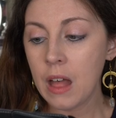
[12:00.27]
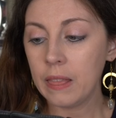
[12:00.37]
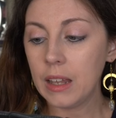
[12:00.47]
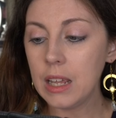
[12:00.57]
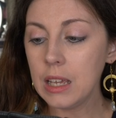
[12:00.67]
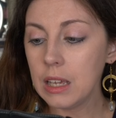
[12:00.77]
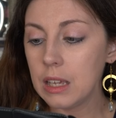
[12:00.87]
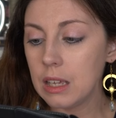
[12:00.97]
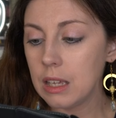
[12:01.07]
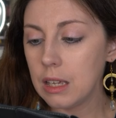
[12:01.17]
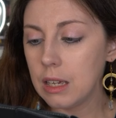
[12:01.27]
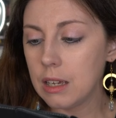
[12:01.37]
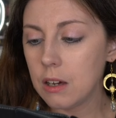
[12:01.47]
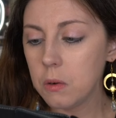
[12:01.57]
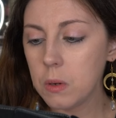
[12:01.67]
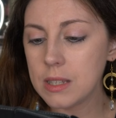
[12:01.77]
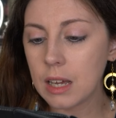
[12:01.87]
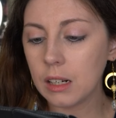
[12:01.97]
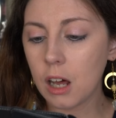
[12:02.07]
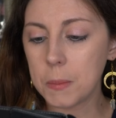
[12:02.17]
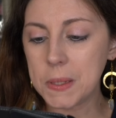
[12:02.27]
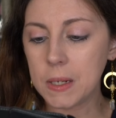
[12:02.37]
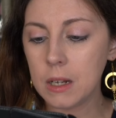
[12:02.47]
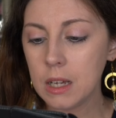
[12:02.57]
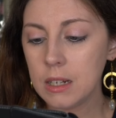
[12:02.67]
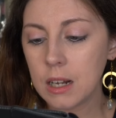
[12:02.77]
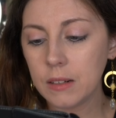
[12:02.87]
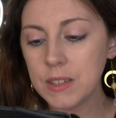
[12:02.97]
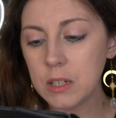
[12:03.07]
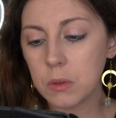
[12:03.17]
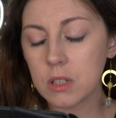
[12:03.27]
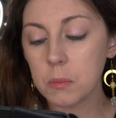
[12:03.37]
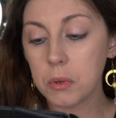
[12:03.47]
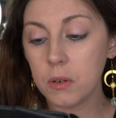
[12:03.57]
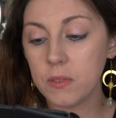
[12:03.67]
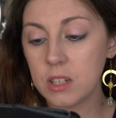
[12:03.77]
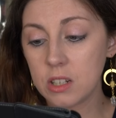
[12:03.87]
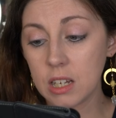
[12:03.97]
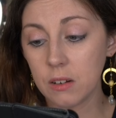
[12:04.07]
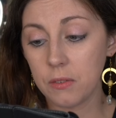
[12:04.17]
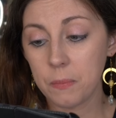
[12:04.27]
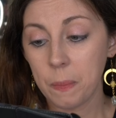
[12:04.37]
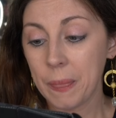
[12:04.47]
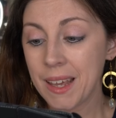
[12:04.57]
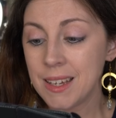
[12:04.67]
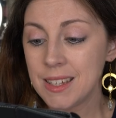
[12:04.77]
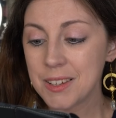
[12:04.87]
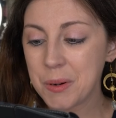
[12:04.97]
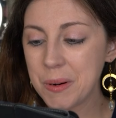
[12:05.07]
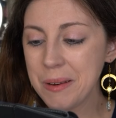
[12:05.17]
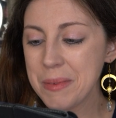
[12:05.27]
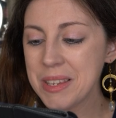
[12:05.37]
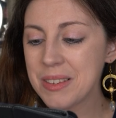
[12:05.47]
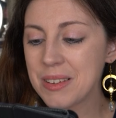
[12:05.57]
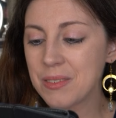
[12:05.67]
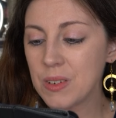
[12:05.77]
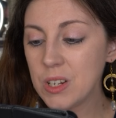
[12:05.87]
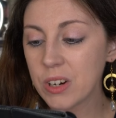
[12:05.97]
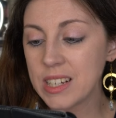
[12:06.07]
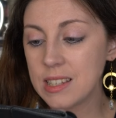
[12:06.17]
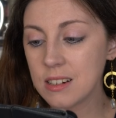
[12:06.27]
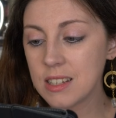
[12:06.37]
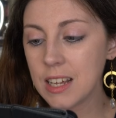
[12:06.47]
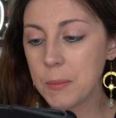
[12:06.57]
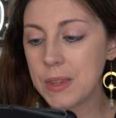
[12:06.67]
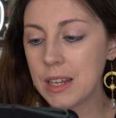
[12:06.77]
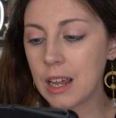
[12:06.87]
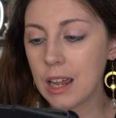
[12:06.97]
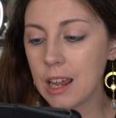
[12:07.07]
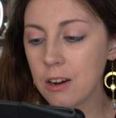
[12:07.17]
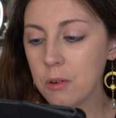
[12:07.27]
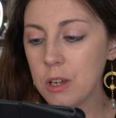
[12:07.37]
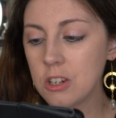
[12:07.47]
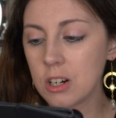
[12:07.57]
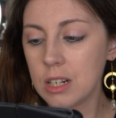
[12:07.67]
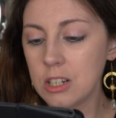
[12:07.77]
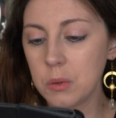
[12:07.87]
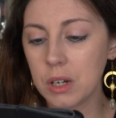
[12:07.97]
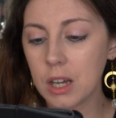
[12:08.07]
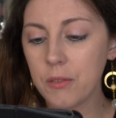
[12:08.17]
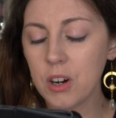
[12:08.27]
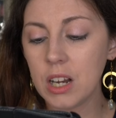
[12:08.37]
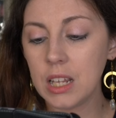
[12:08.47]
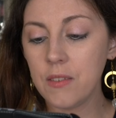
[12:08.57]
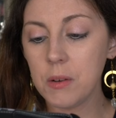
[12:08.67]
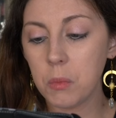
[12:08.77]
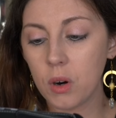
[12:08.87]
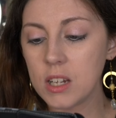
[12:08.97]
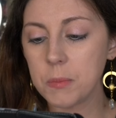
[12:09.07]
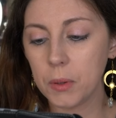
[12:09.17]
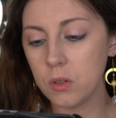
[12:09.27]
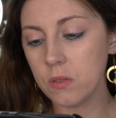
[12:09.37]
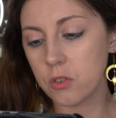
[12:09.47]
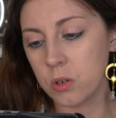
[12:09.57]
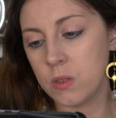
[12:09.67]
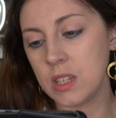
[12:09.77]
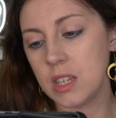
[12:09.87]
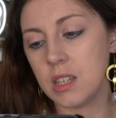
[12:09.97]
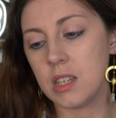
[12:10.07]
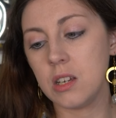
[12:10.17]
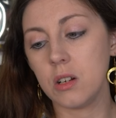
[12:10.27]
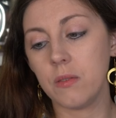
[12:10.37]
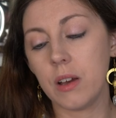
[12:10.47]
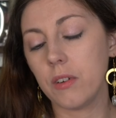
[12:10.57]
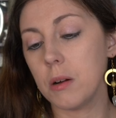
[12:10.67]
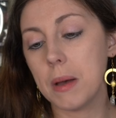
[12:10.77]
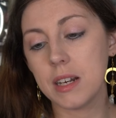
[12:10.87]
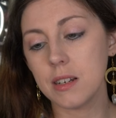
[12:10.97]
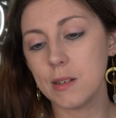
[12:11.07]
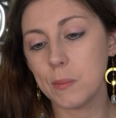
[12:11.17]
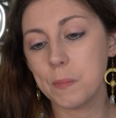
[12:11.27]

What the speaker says: Letting it go is not an option, not if Z wants to prove herself. Scorn must retrace their steps in a harrowing journey to uncover an even more explosive truth than Z could have ever imagined.